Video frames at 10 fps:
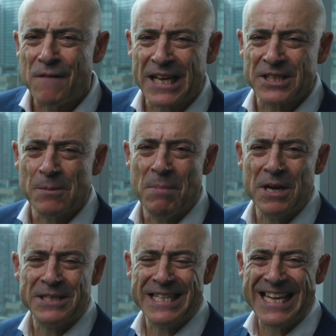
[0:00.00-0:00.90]

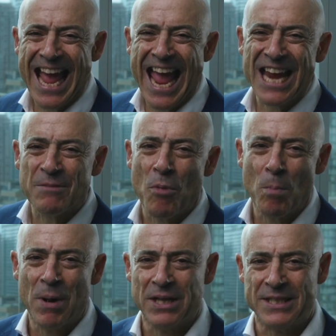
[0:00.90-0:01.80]
flexibility and
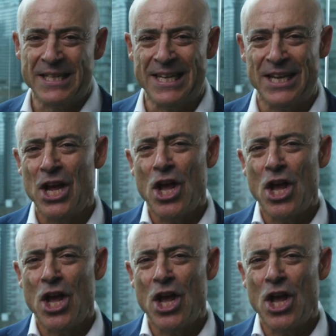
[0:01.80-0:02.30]
mobility.